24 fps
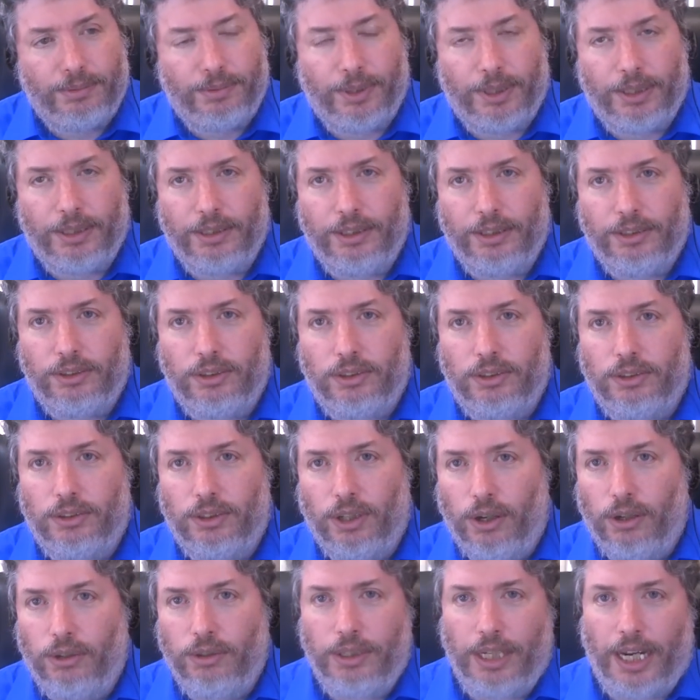But the
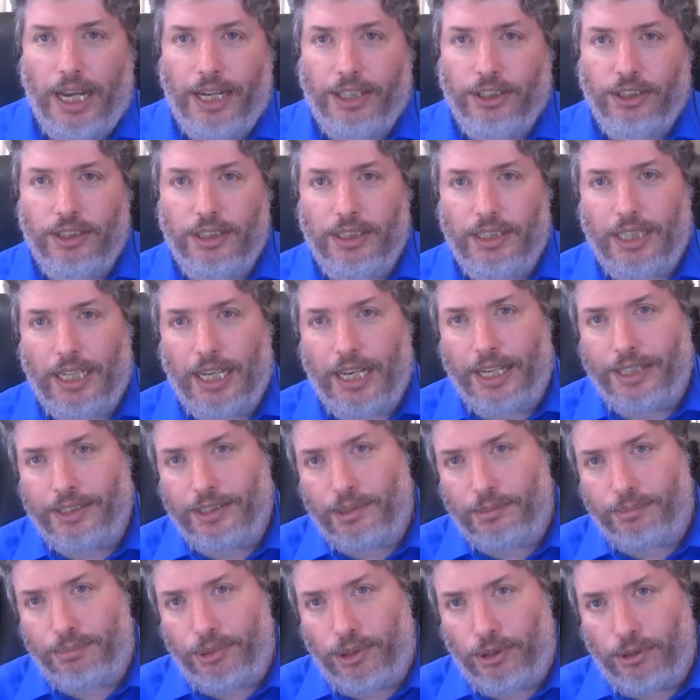Torah actually has
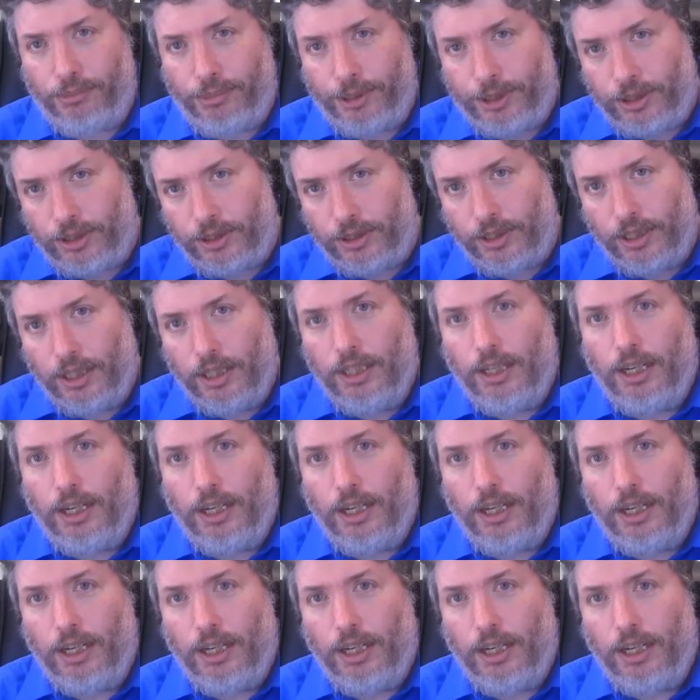a prohibition,